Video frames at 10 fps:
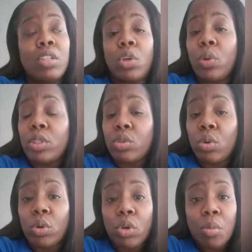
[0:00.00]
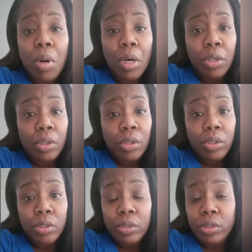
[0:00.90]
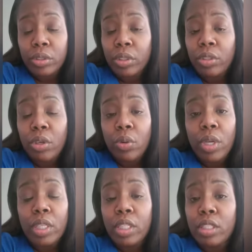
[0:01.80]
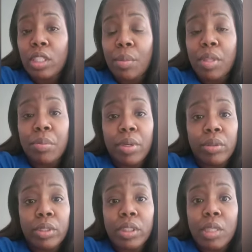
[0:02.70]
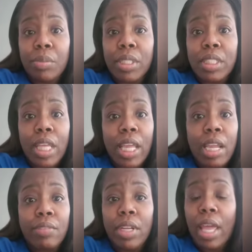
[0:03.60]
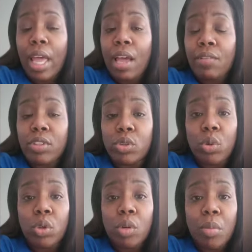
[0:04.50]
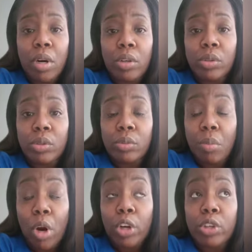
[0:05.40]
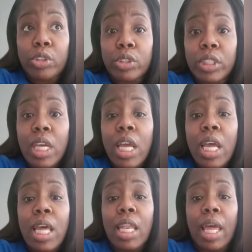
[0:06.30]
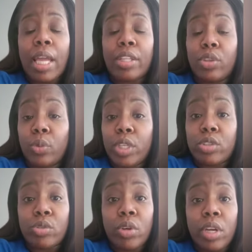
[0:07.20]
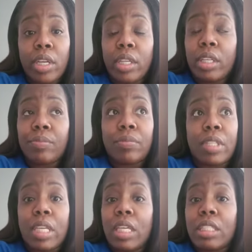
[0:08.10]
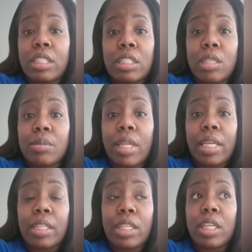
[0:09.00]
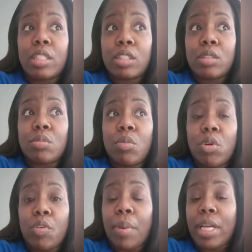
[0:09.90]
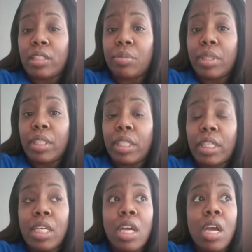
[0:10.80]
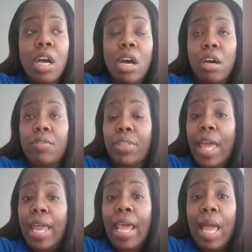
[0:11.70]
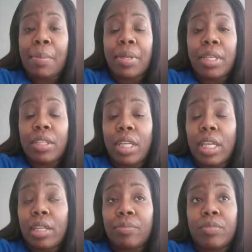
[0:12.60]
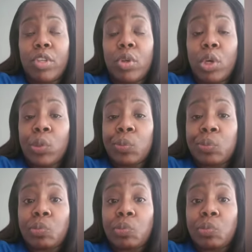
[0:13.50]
No historical markers, you know, at least some of the buildings could be saved and have historical markers, like the restaurant. It just seems like it's more of a possibility of that happening than, you know,